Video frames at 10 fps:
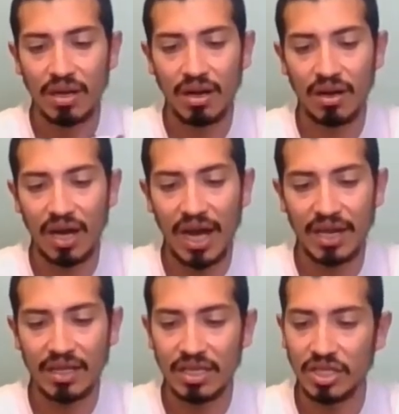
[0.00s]
all
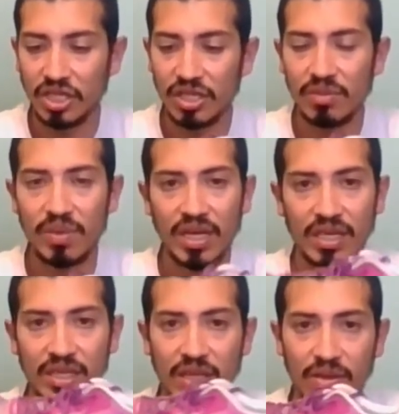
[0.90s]
out of this shoe,
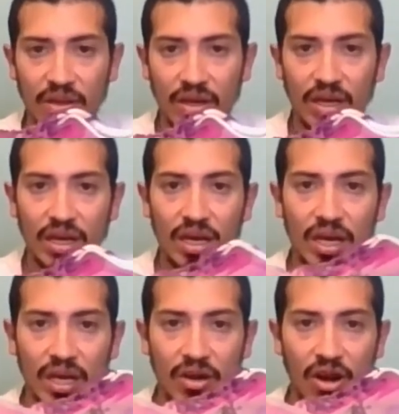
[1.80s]
because the
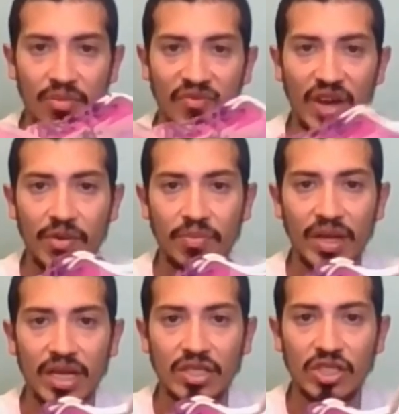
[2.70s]
carbon fiber
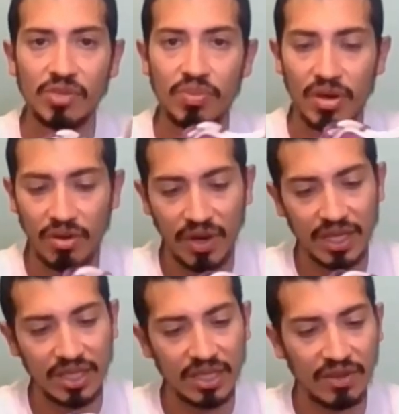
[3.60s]
plate is super
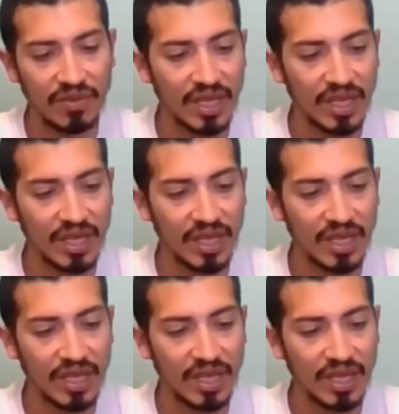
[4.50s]
aggressive.